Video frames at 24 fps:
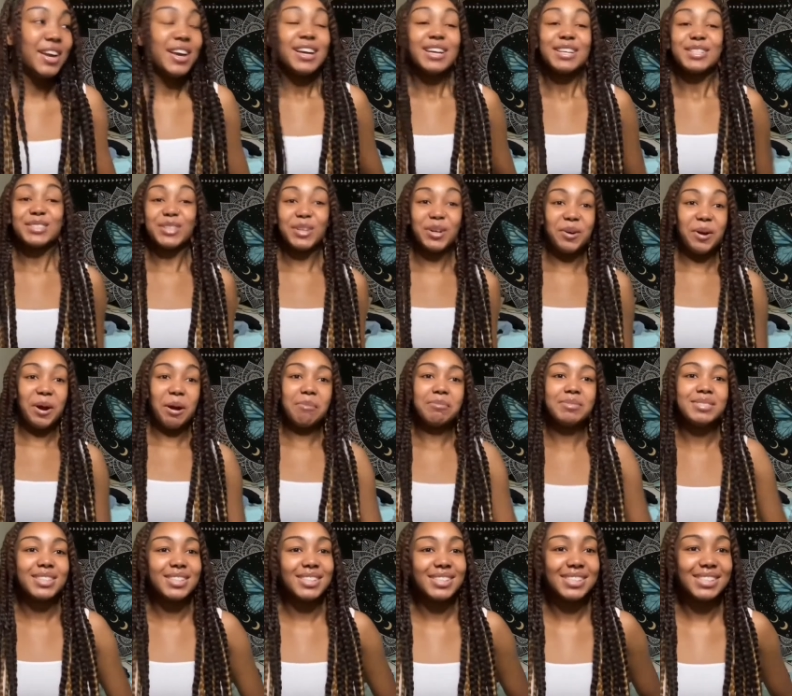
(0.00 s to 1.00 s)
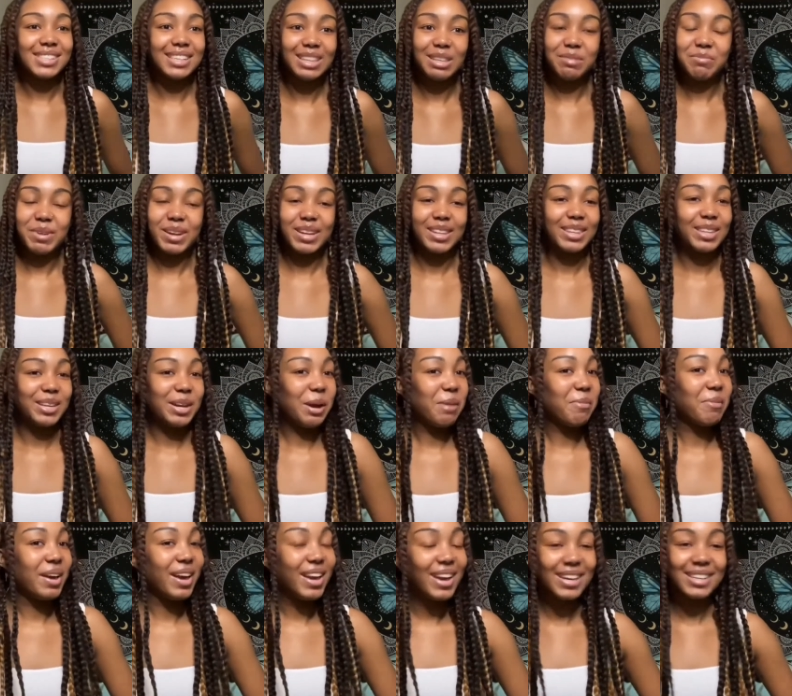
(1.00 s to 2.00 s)
So I'm just chilling back there. I'm
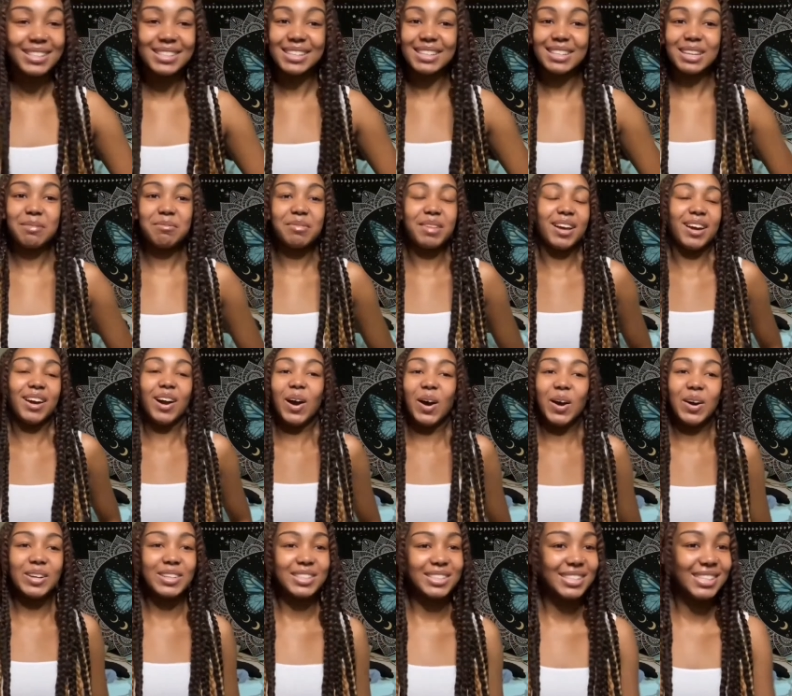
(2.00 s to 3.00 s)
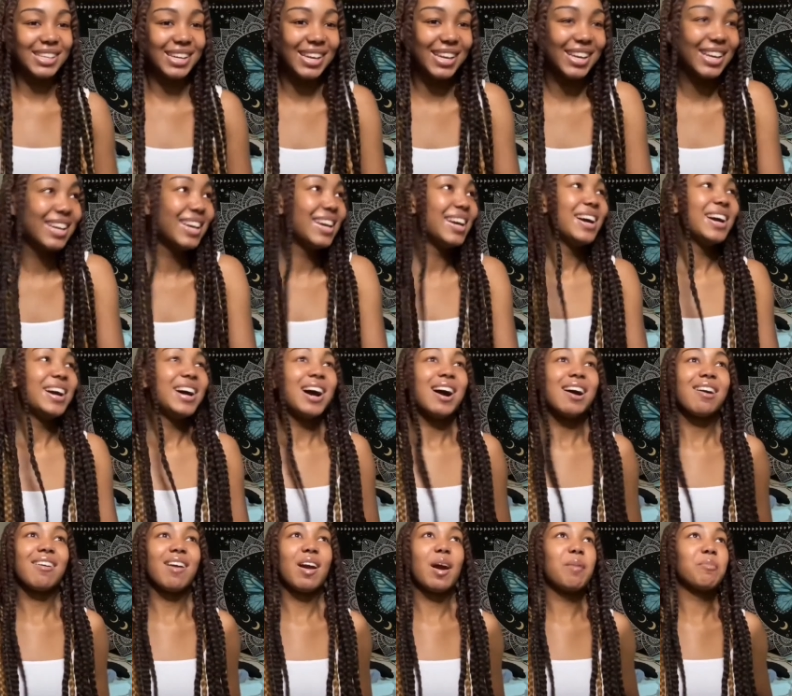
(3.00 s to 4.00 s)
anxious. I'm like, oh shit. All
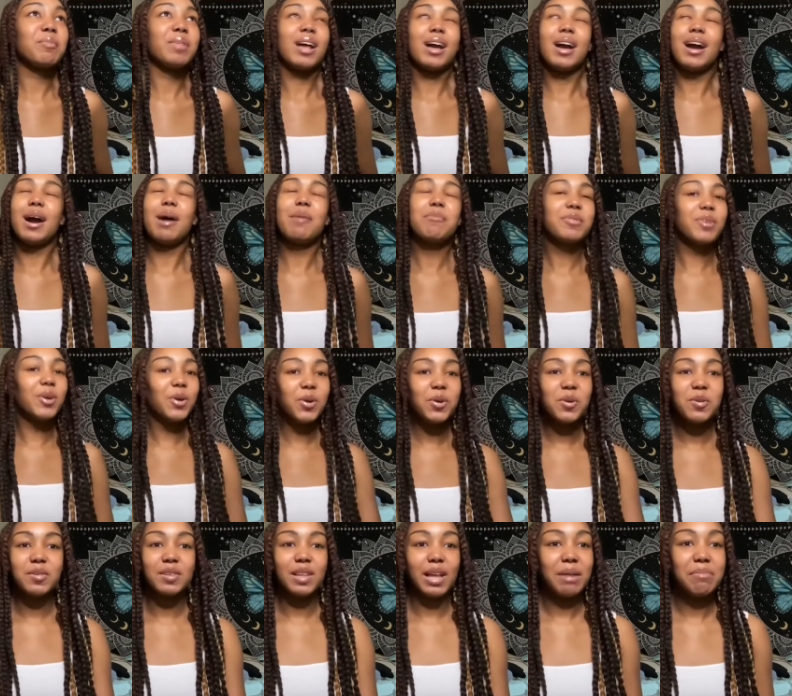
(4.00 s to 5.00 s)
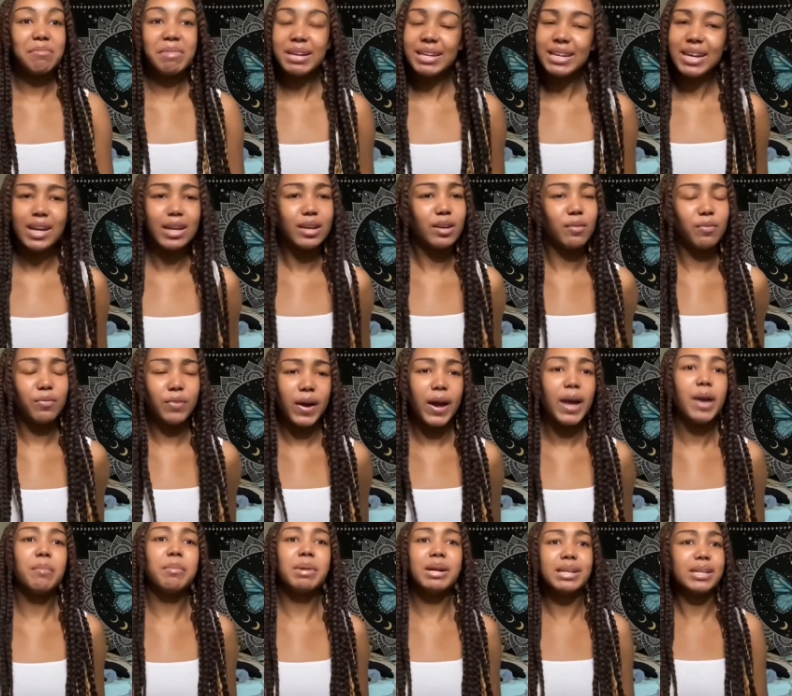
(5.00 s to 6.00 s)
right, I'm like, I'm cool. Like, my daddy can
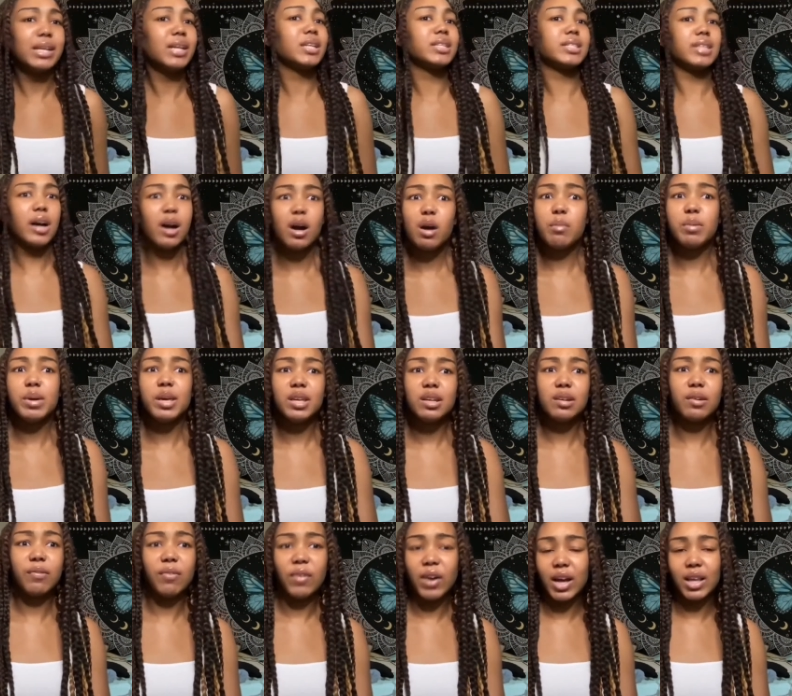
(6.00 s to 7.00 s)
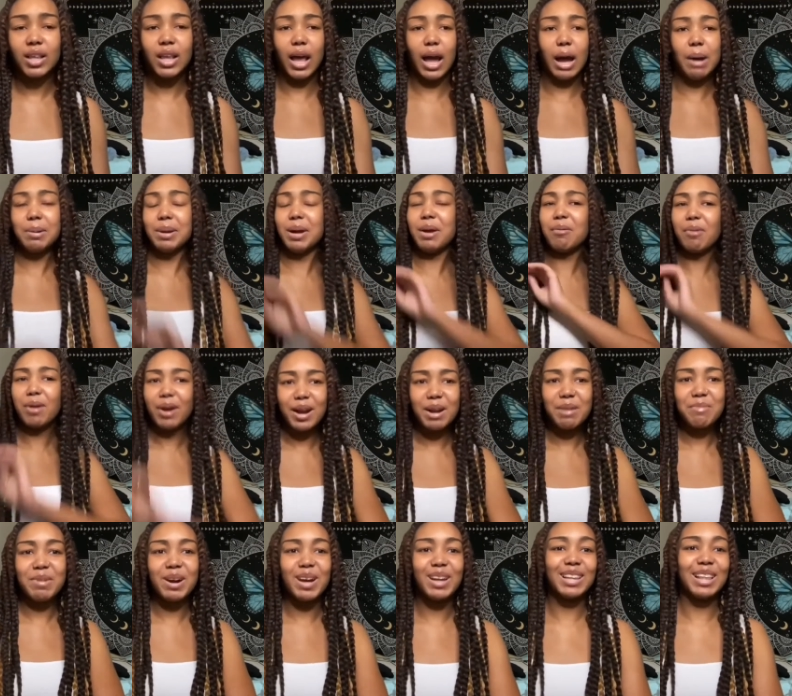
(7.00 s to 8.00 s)
fight. My daddy told me he could fight. Like, I'm not worried
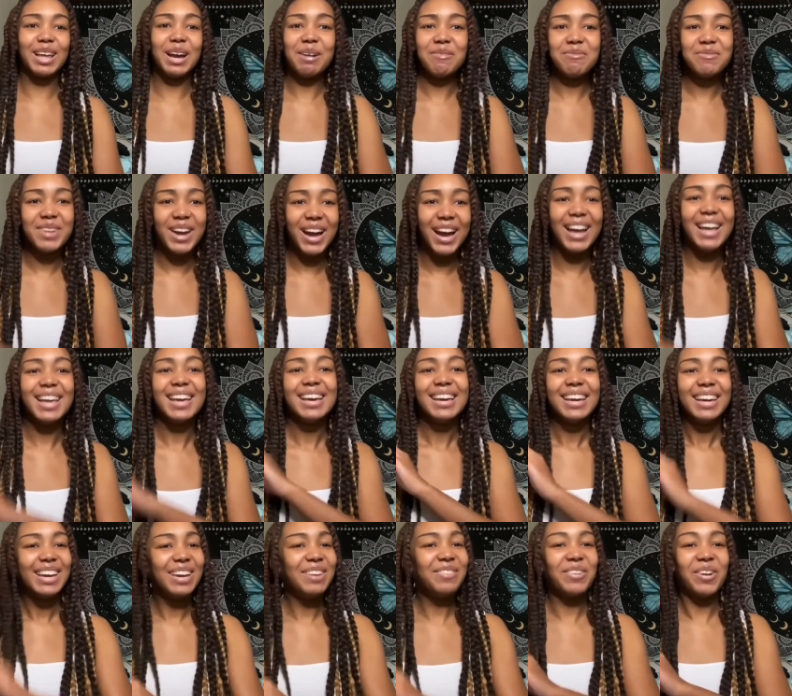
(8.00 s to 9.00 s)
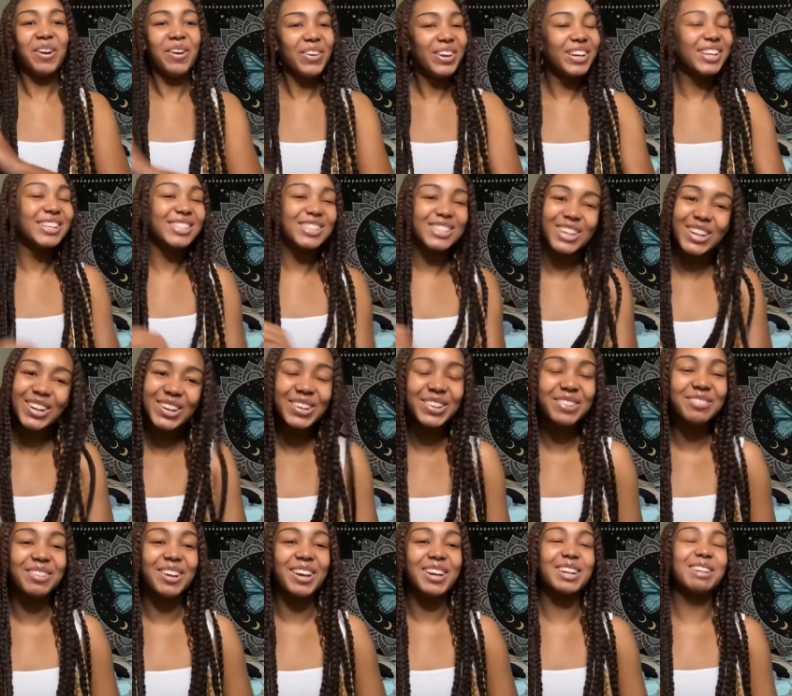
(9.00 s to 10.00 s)
about it. Like, I'm not even here to chirp.
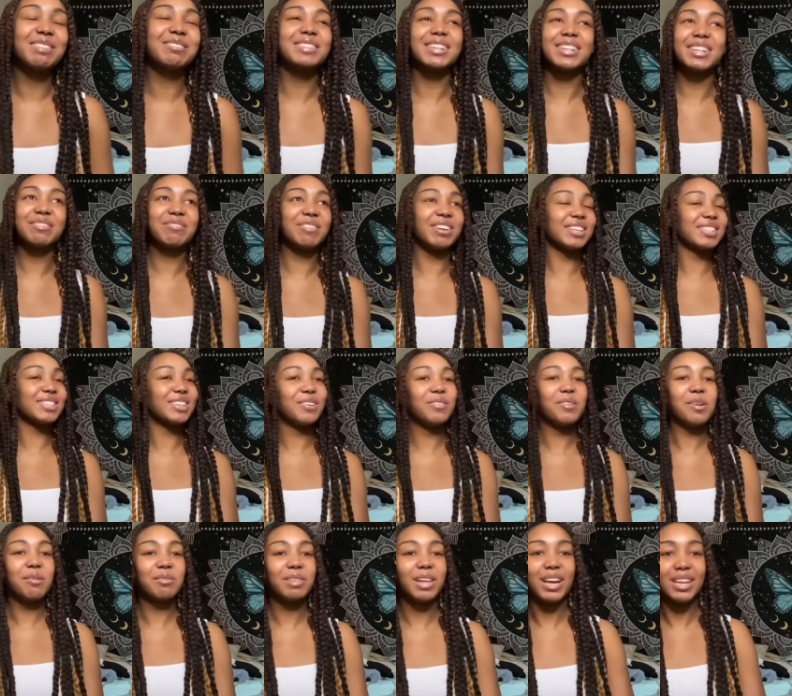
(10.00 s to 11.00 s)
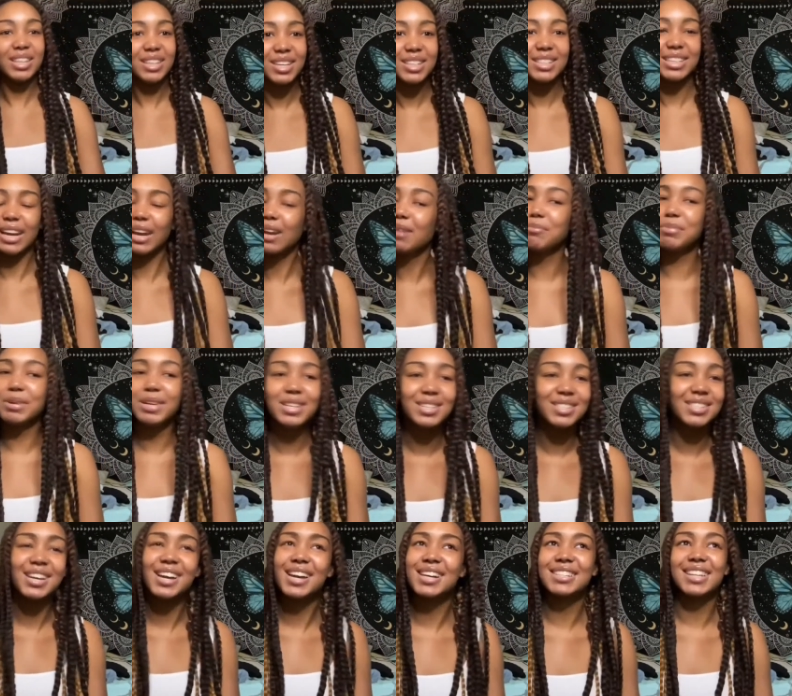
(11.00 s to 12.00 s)
Like, I'm turning myself up. Like, yeah, daddy beat his
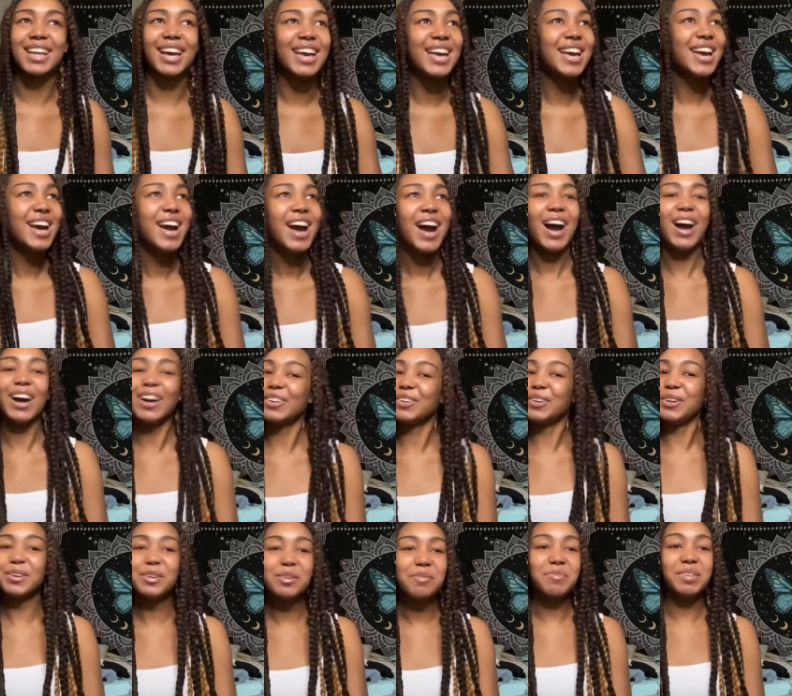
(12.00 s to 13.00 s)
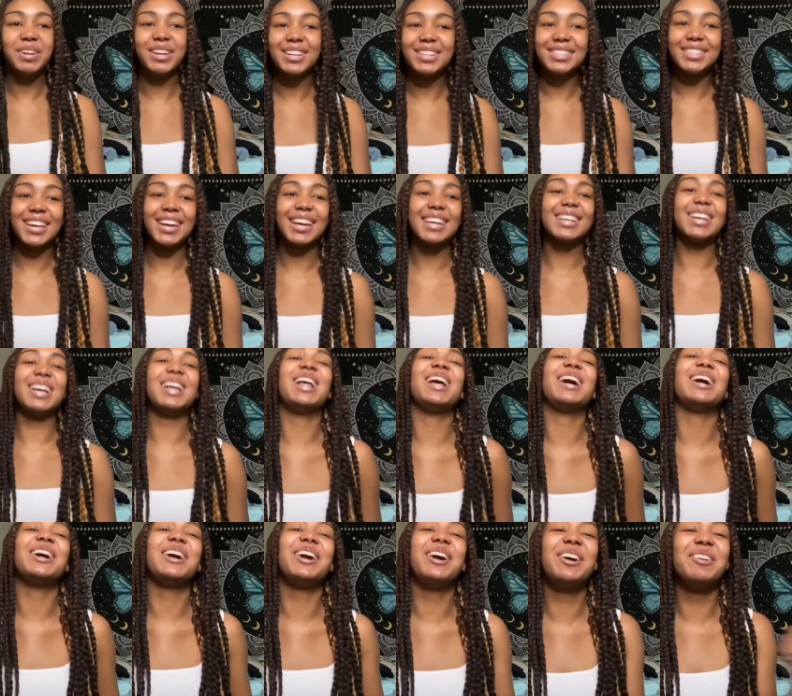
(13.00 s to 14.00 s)
ass. Like, I know you beat his ass.
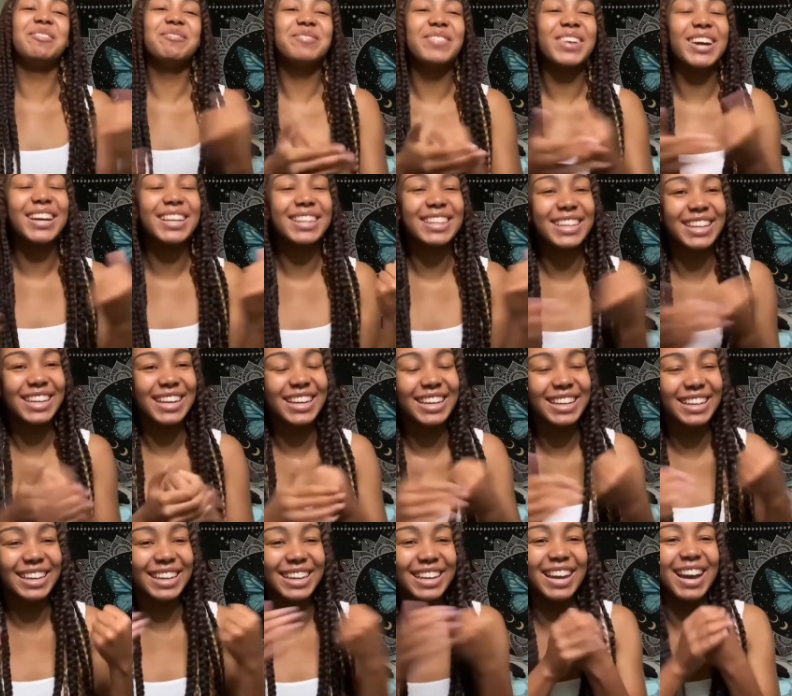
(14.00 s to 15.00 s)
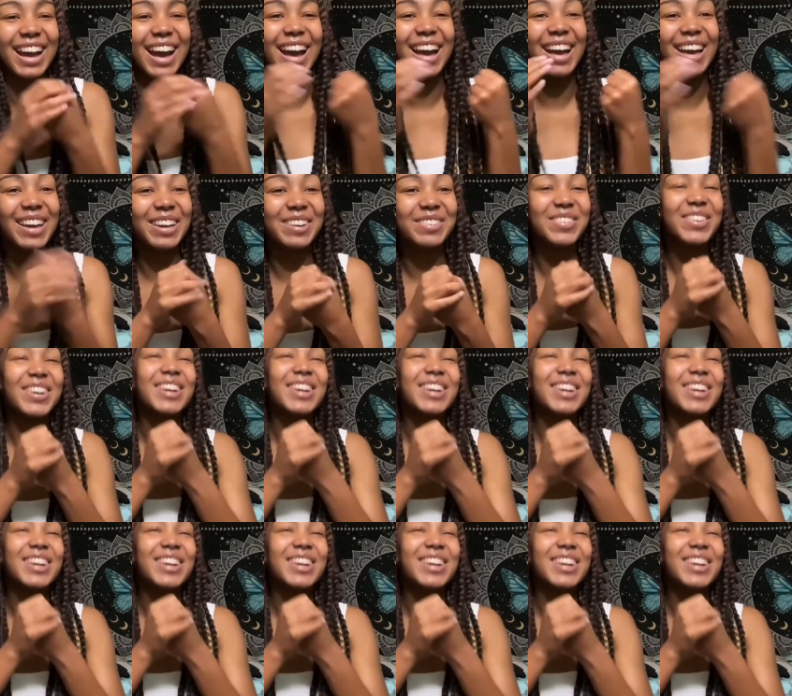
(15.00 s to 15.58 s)
Like, I'm back there getting hyped.